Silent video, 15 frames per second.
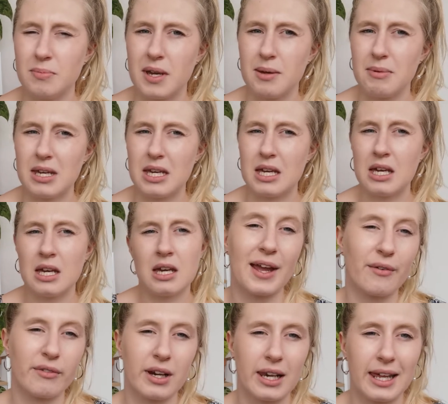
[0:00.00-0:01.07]
maybe,
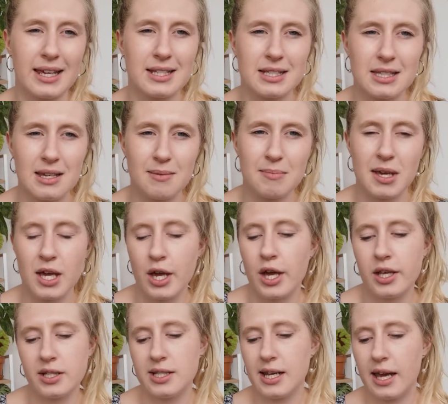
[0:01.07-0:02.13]
they released them.
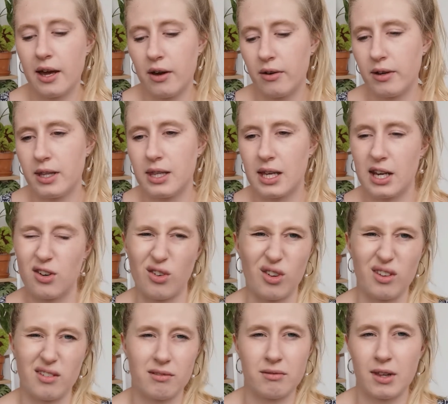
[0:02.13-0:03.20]
So now they're not
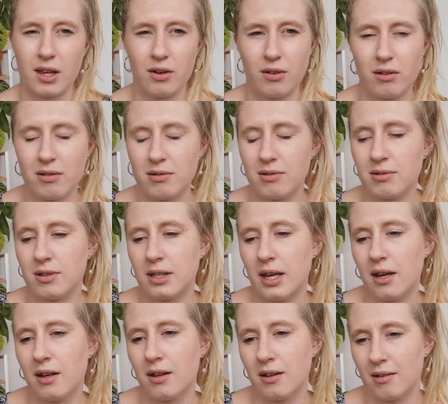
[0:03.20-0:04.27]

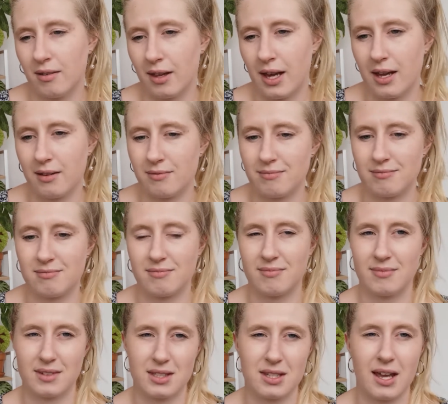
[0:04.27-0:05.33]
yeah, like
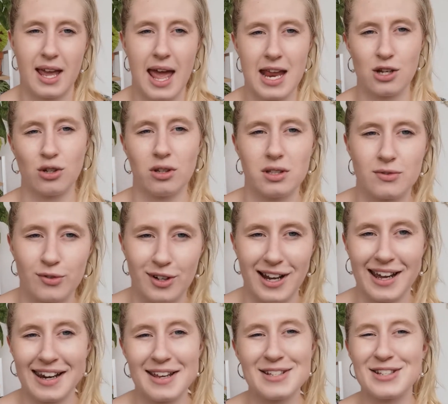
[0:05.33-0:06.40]
it's like $8 for a
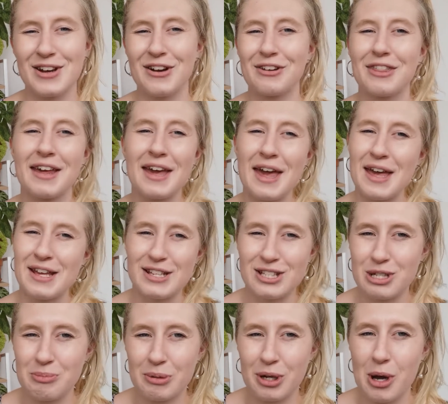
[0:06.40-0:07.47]
cutting, so
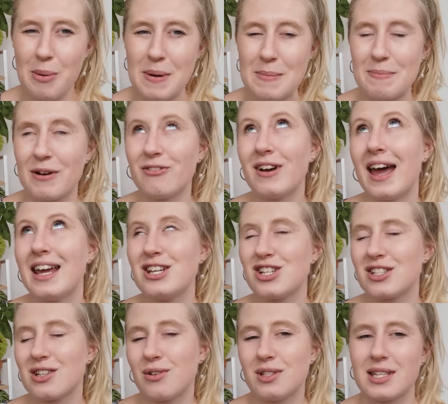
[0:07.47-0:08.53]
super common. But for
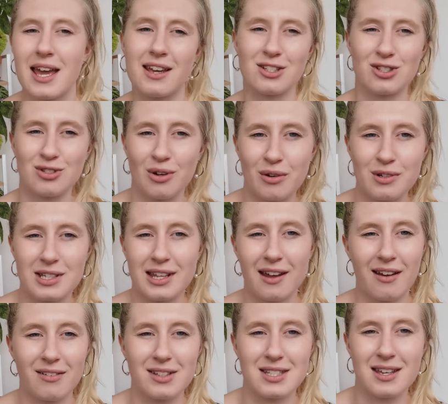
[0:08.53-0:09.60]
ages I was like stoked that
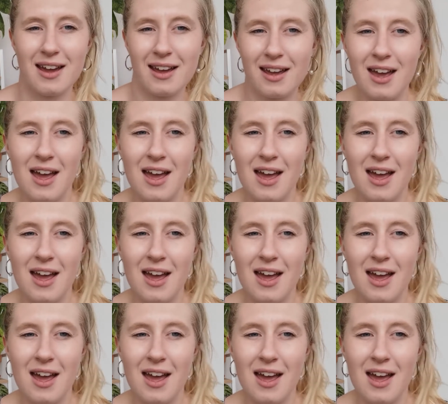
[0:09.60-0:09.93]
I was like